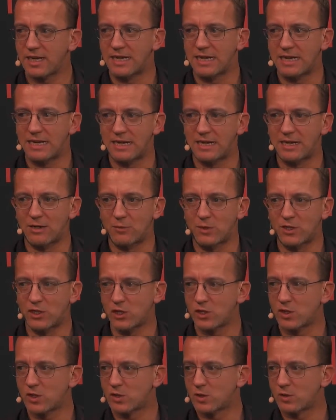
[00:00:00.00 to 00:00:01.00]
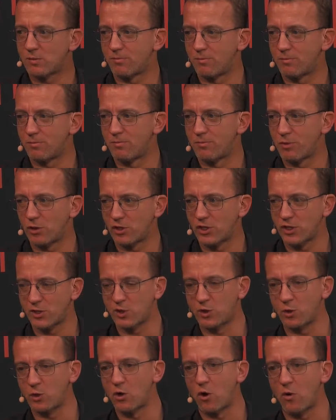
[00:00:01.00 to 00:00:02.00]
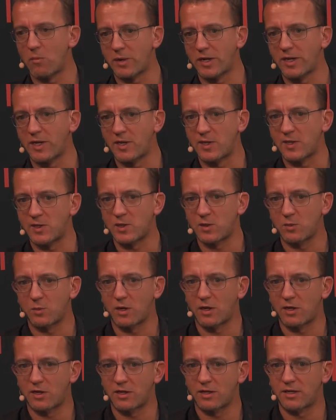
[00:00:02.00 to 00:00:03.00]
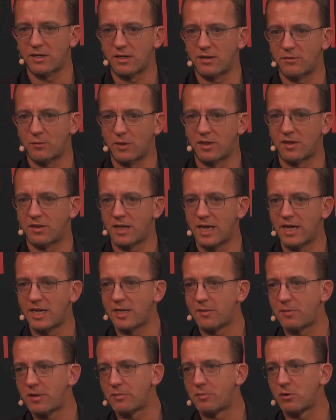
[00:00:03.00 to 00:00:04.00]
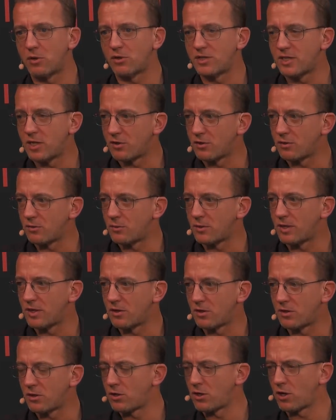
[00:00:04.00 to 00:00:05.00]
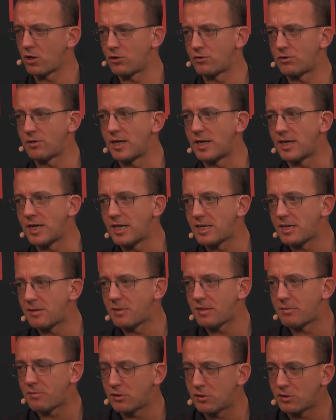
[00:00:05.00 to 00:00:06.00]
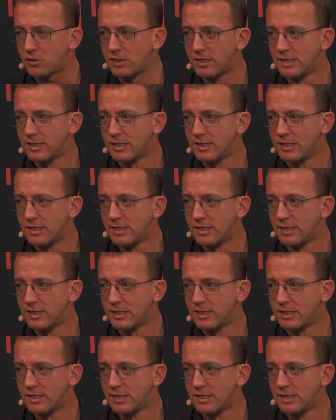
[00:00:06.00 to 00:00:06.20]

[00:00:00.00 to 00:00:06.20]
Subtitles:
and we just purchased 2 companies, one with 80 people, the other with 180 people.